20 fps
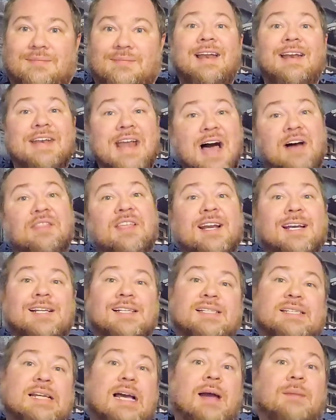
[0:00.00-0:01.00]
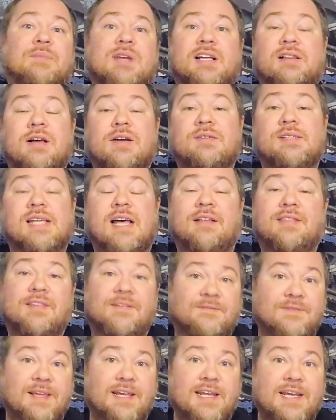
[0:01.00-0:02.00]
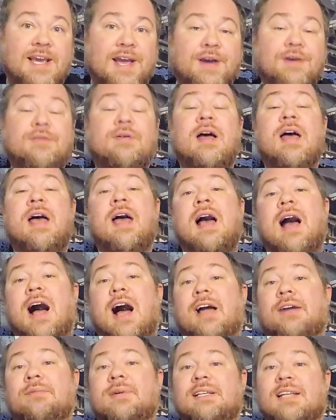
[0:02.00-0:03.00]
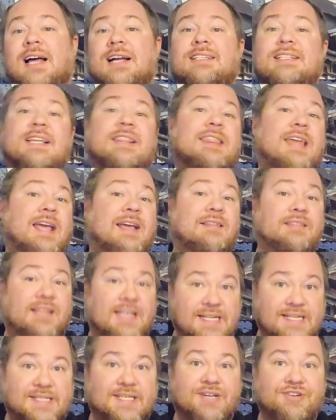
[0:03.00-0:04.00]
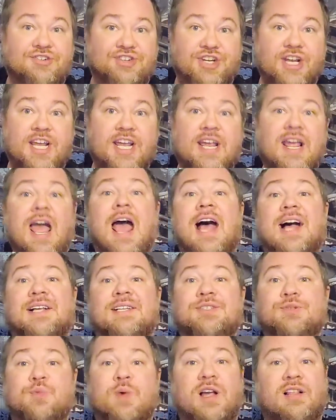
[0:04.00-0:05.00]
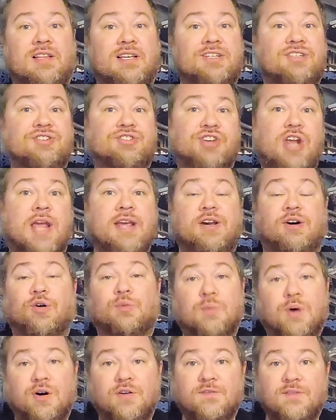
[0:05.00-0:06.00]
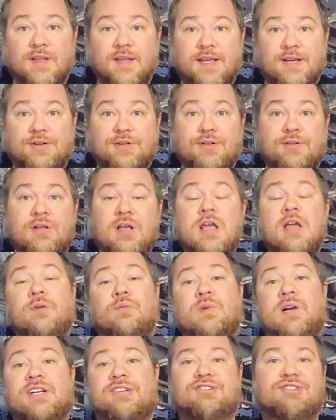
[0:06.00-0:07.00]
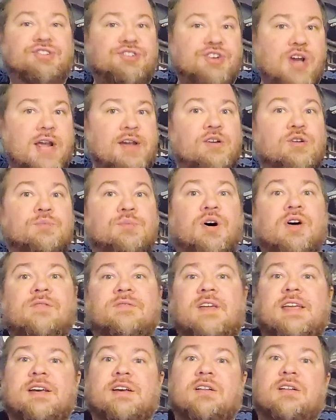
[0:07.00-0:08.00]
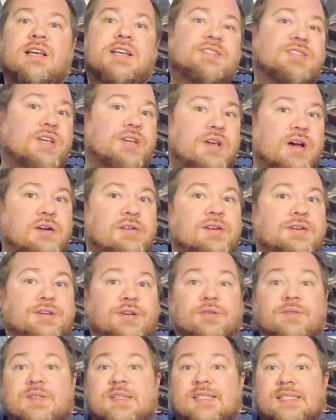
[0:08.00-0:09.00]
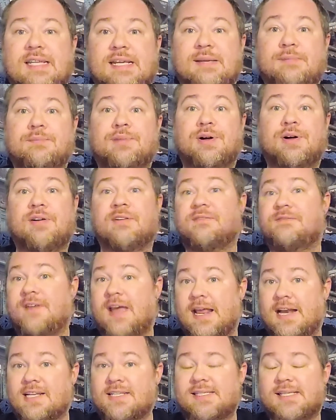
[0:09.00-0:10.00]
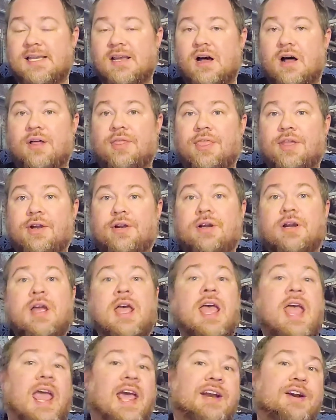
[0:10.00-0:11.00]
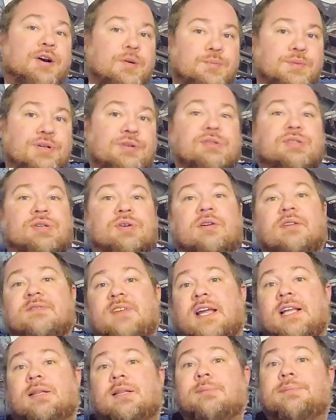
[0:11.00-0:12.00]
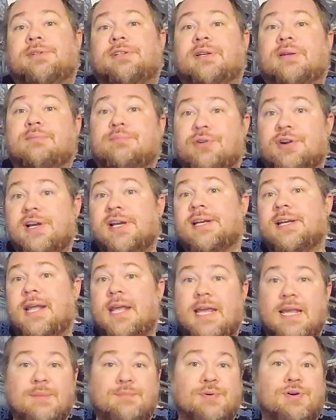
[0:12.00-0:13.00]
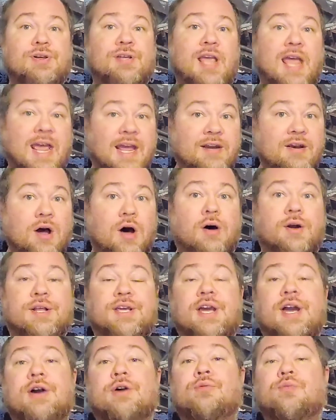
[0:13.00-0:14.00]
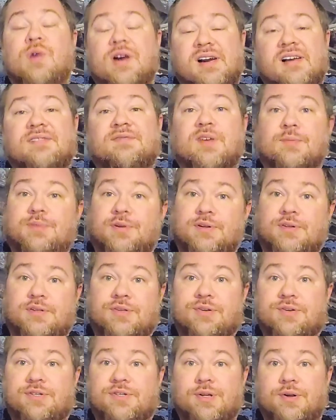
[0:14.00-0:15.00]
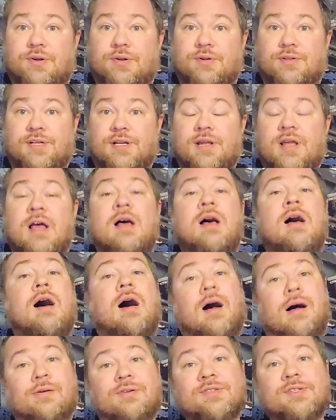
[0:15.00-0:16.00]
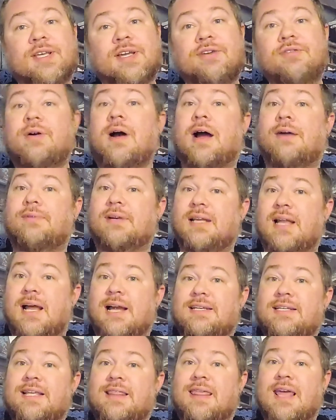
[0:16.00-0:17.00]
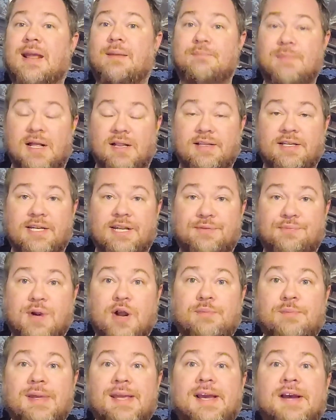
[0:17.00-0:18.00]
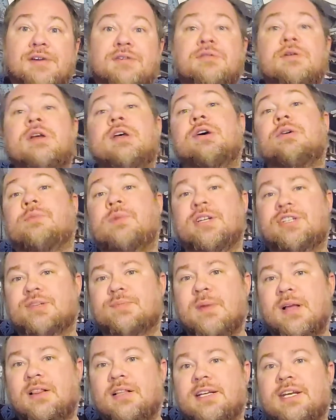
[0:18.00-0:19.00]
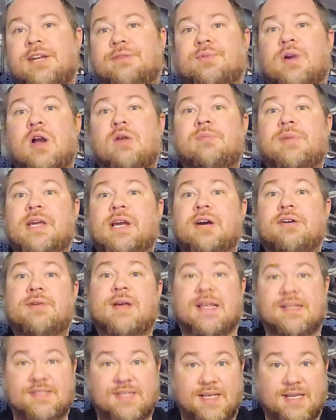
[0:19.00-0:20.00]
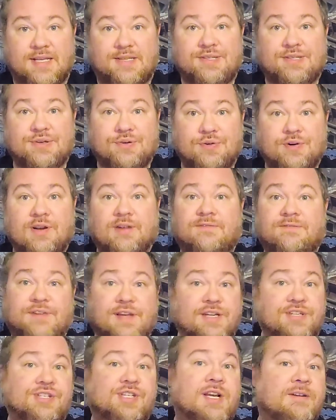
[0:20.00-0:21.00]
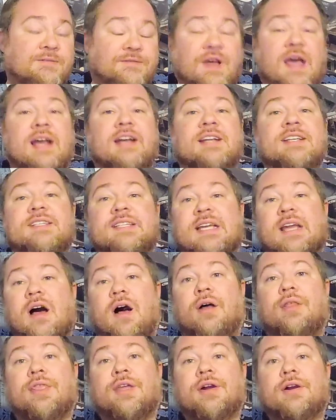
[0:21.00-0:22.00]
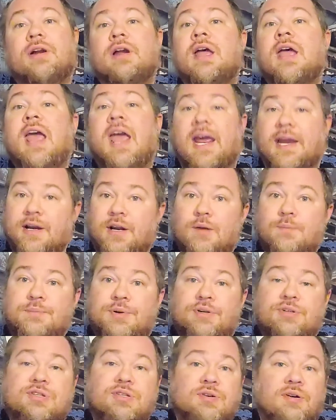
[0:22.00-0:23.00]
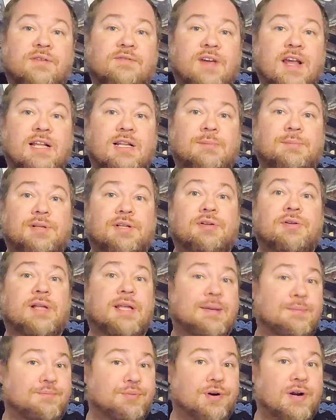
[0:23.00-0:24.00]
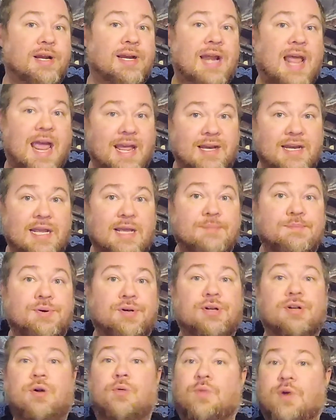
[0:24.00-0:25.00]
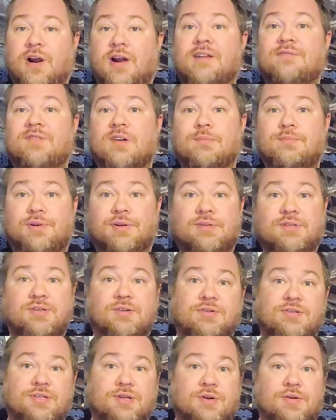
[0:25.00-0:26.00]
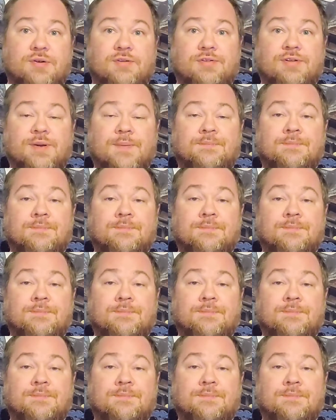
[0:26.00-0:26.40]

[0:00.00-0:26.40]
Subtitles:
Now that it's time to close out the video, I would like to thank Lisa G, as well as J.L. Mulvihill, which J.L. Mulvihill is a young adult steampunk fantasy author, and her books are available in print, ebook, and audio wherever books are sold. Also, I would like to thank Melody Romeo, which Melody Romeo is a historic fiction fantasy author, and her books are available in print and ebook wherever books are sold.